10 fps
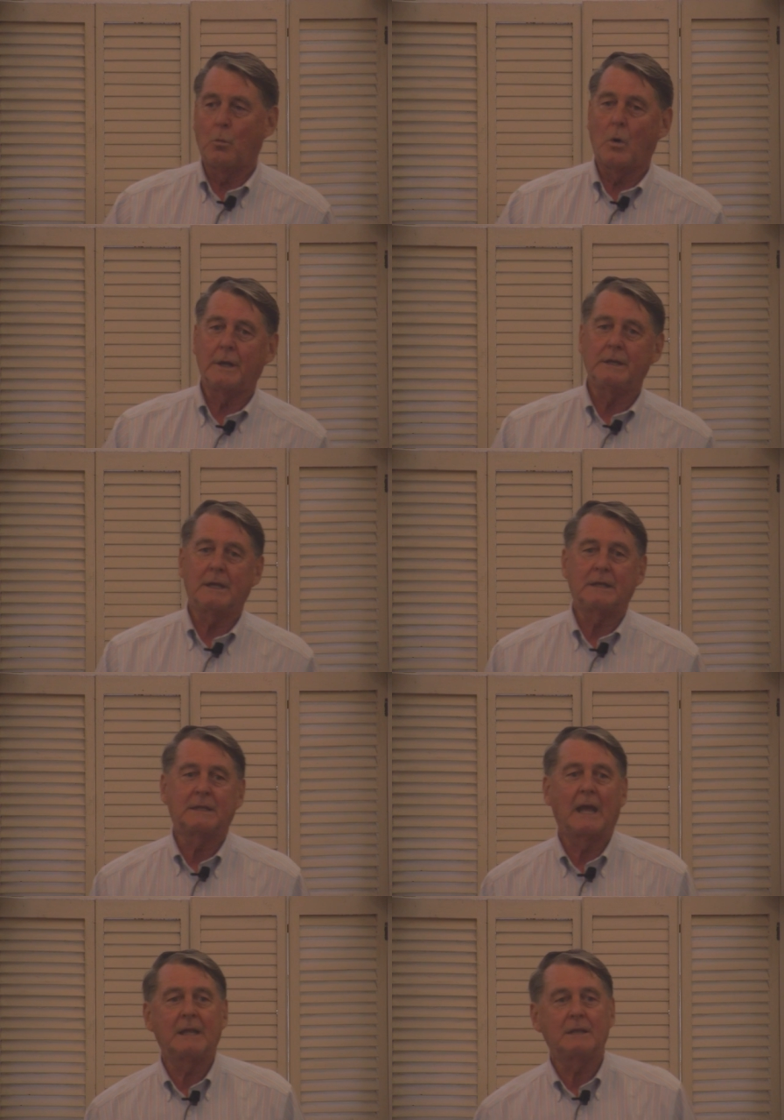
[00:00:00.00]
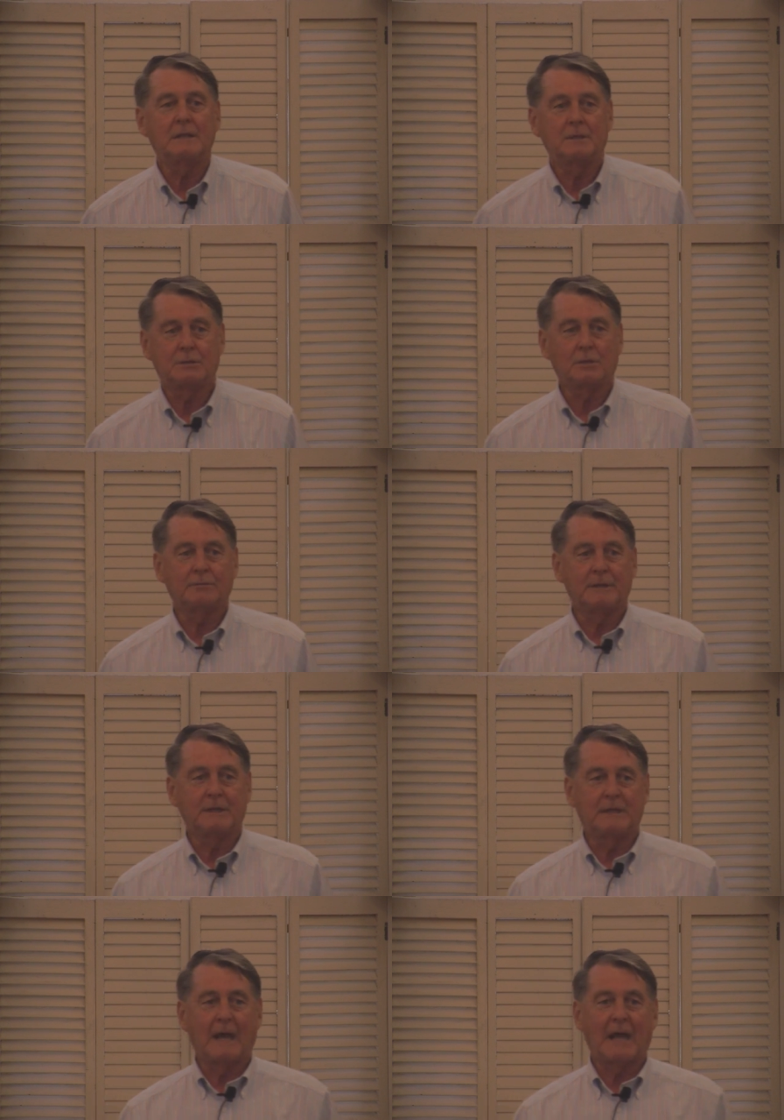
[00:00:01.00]
one in ten children
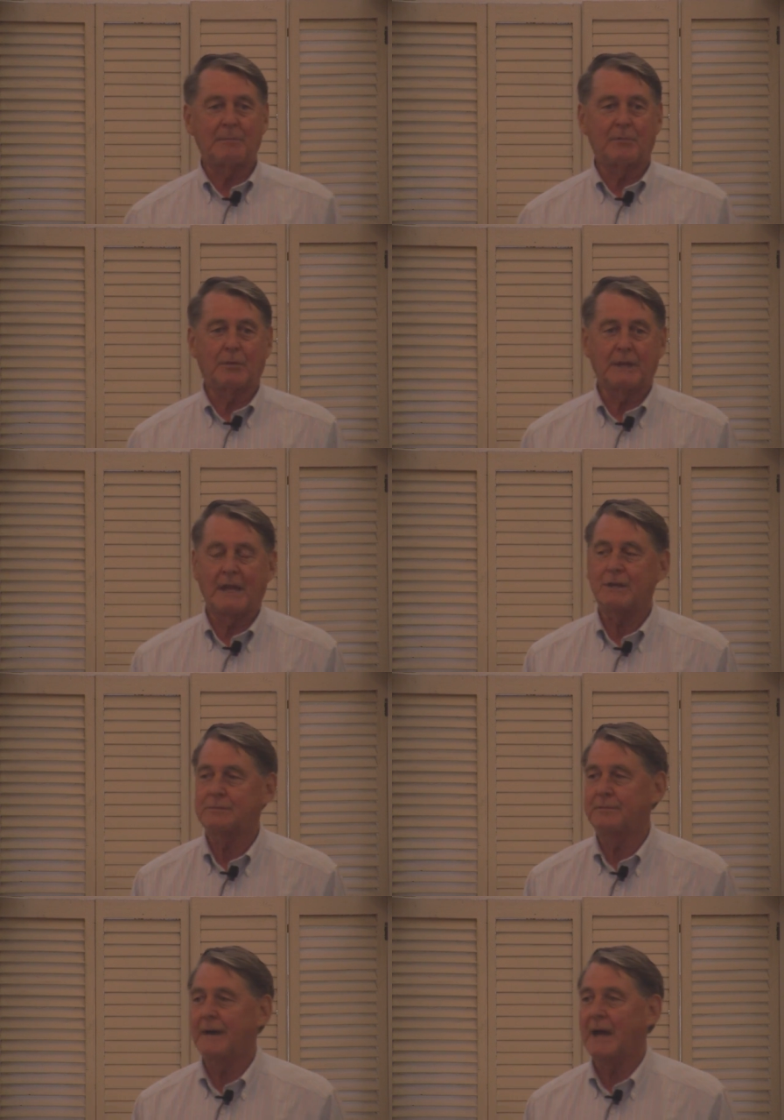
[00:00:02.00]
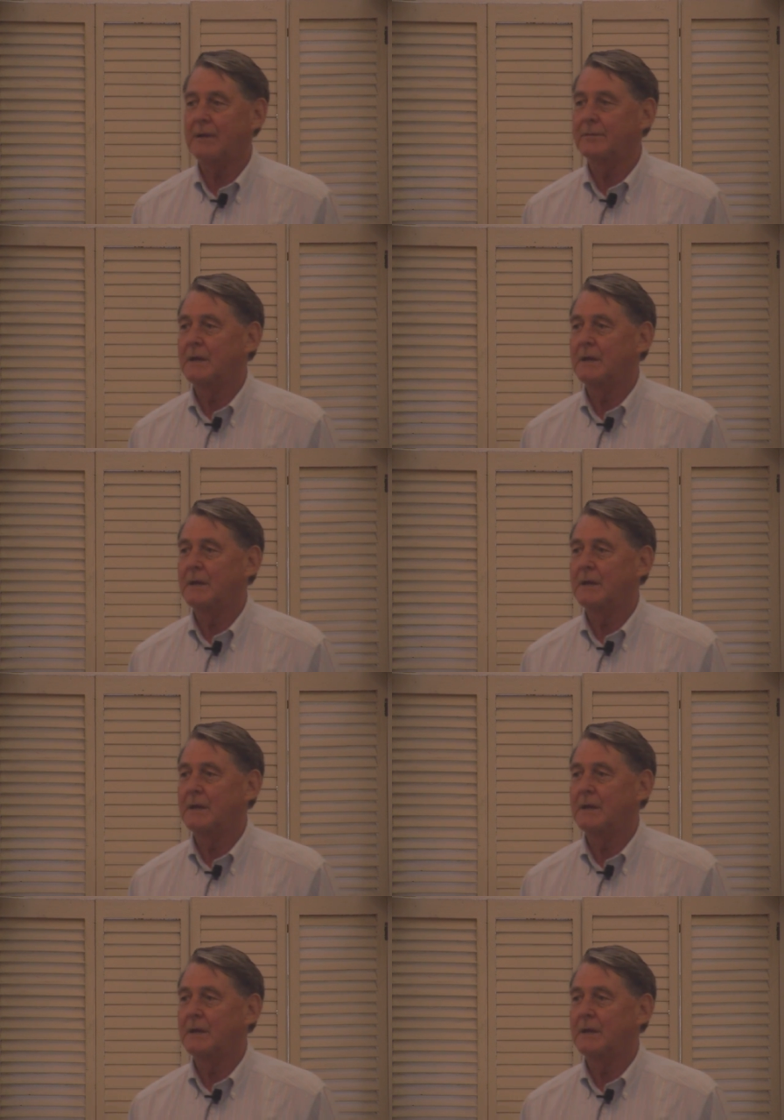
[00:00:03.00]
died before the age of five.